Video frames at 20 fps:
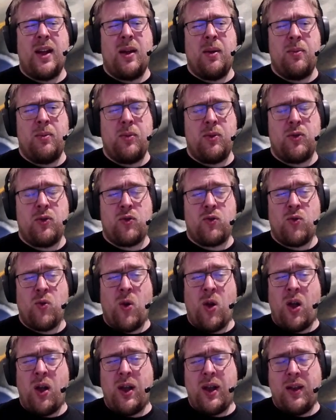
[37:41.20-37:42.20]

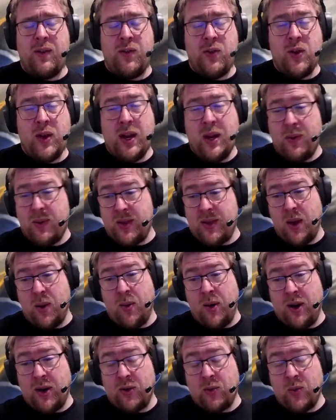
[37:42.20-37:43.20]
Strong. If you get it with
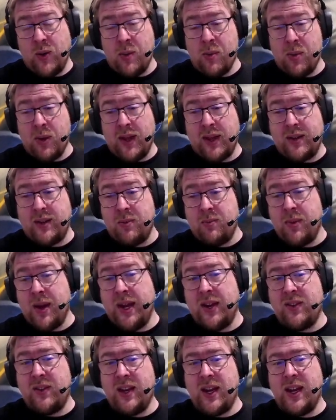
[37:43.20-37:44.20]
Ironics Rebel, that's
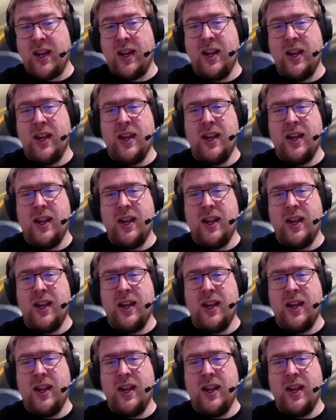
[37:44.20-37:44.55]
amazing.